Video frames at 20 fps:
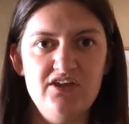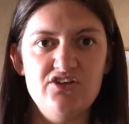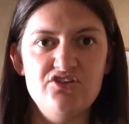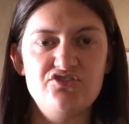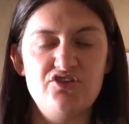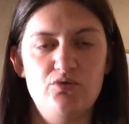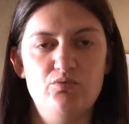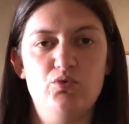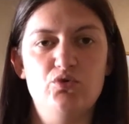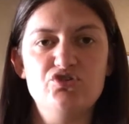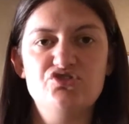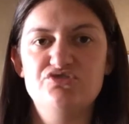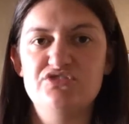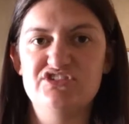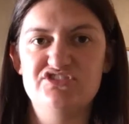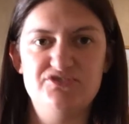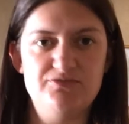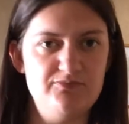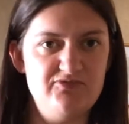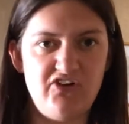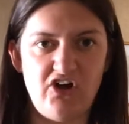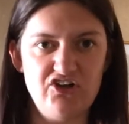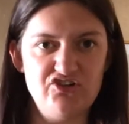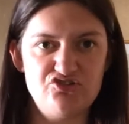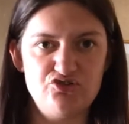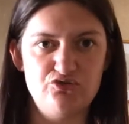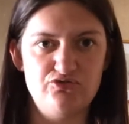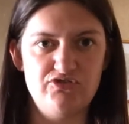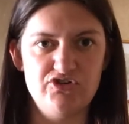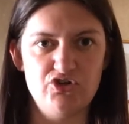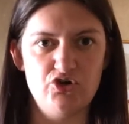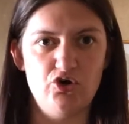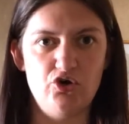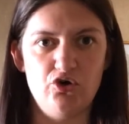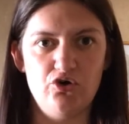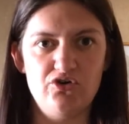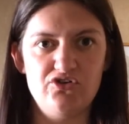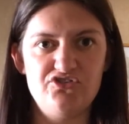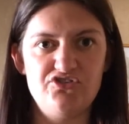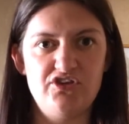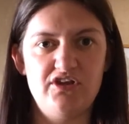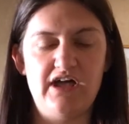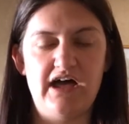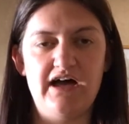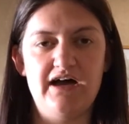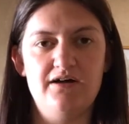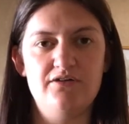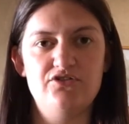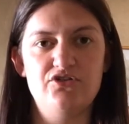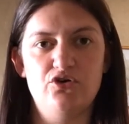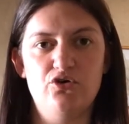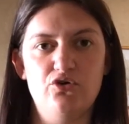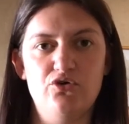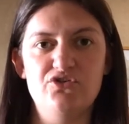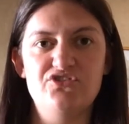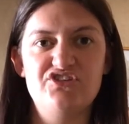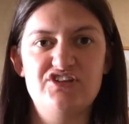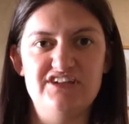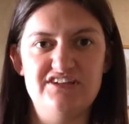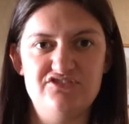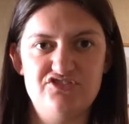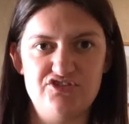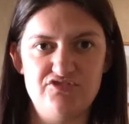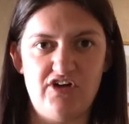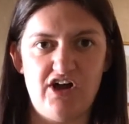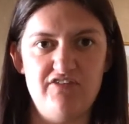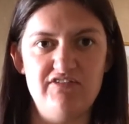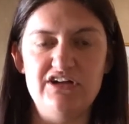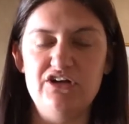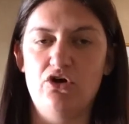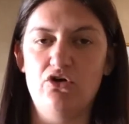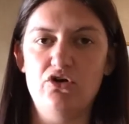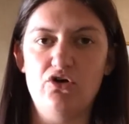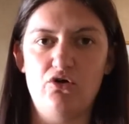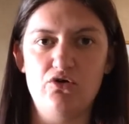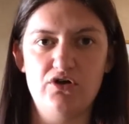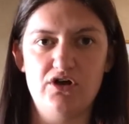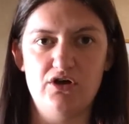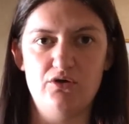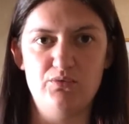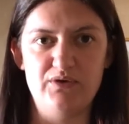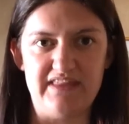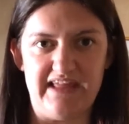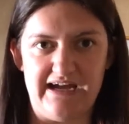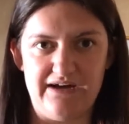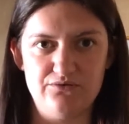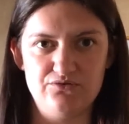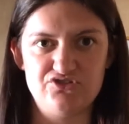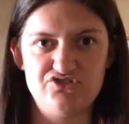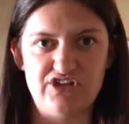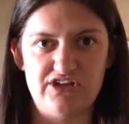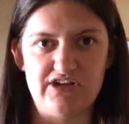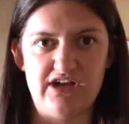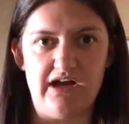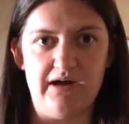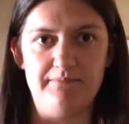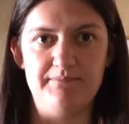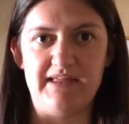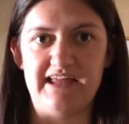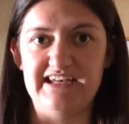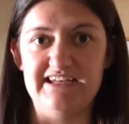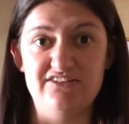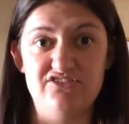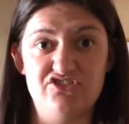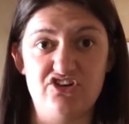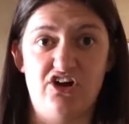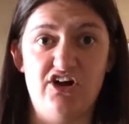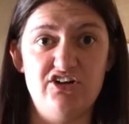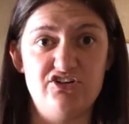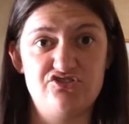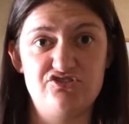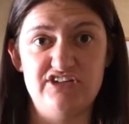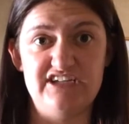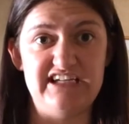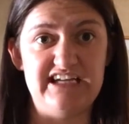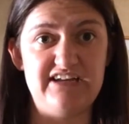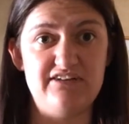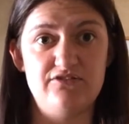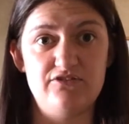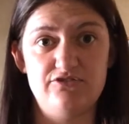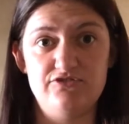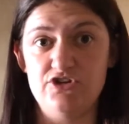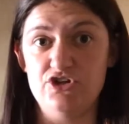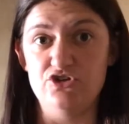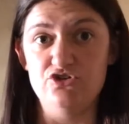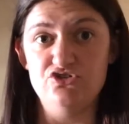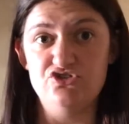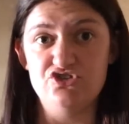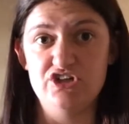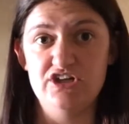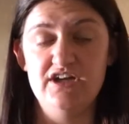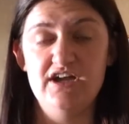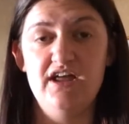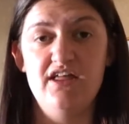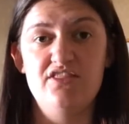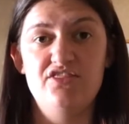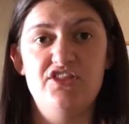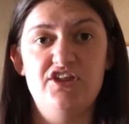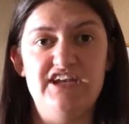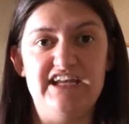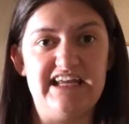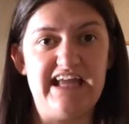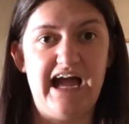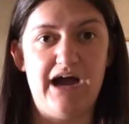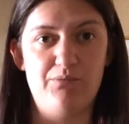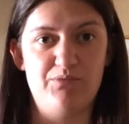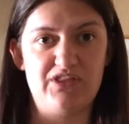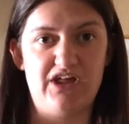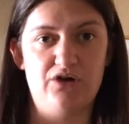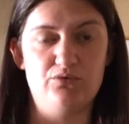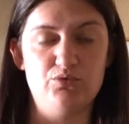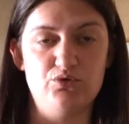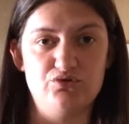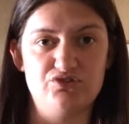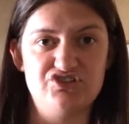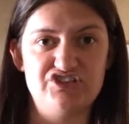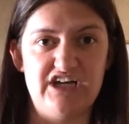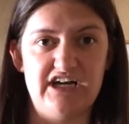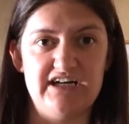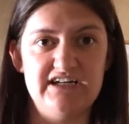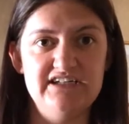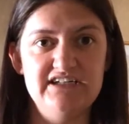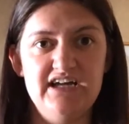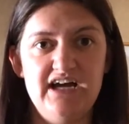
So water is vital for the horse. The horse can survive a lot longer without any dietary food than it can without water.